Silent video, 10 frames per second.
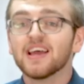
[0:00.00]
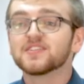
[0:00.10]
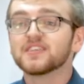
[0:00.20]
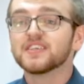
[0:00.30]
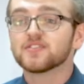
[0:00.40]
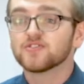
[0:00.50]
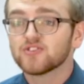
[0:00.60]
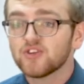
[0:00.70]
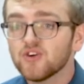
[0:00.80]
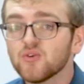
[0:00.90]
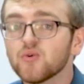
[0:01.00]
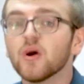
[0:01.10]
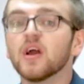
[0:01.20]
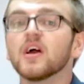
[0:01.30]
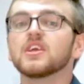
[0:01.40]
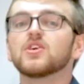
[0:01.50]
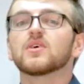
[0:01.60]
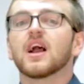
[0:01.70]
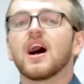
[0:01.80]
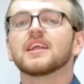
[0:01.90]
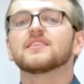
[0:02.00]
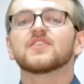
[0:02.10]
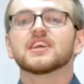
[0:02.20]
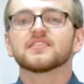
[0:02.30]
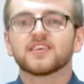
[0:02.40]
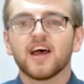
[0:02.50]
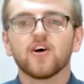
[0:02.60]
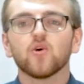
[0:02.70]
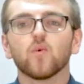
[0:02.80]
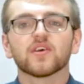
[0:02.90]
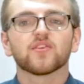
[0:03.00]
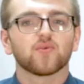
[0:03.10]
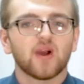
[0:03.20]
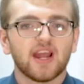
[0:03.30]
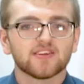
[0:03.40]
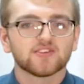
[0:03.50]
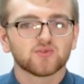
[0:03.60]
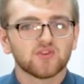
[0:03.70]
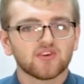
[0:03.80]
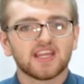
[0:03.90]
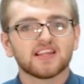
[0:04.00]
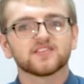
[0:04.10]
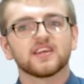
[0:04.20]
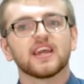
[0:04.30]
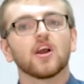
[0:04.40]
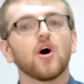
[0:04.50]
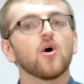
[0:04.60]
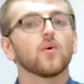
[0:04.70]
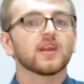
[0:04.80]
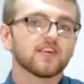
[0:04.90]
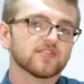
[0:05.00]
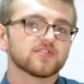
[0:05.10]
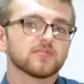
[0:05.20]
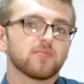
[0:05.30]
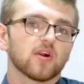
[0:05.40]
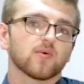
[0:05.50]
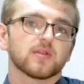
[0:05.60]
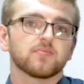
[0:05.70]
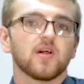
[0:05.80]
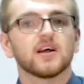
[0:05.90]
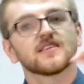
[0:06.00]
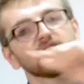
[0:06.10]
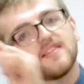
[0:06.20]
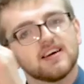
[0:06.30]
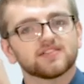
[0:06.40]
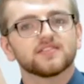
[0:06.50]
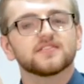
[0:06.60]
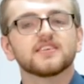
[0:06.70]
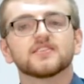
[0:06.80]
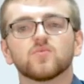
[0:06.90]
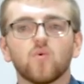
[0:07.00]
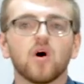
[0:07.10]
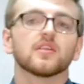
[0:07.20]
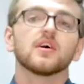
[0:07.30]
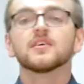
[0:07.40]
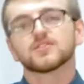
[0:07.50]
Season 2, you kind of can tell where the writers were looking and saying, oh, here's the part where the plot did this in Season 1,